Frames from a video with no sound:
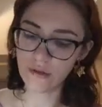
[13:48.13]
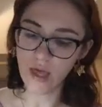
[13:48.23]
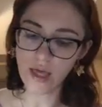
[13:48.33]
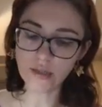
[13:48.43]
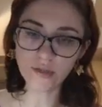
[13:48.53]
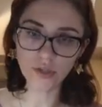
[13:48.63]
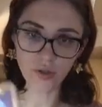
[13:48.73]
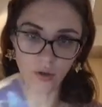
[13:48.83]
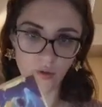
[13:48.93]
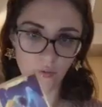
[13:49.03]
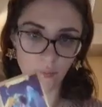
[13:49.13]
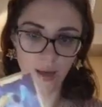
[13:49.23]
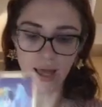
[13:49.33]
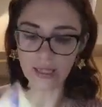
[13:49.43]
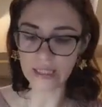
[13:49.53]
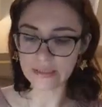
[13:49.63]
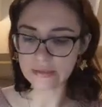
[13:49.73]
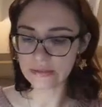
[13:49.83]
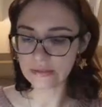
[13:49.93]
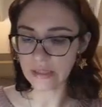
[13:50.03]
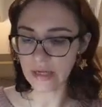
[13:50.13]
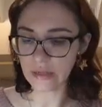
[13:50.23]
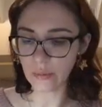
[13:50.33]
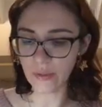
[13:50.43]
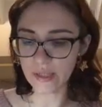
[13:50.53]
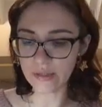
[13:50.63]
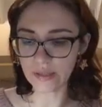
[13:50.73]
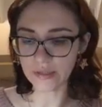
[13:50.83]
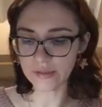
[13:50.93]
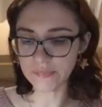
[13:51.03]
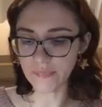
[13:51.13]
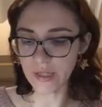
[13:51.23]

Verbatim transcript: Angel of Balance, yeah, quite nice,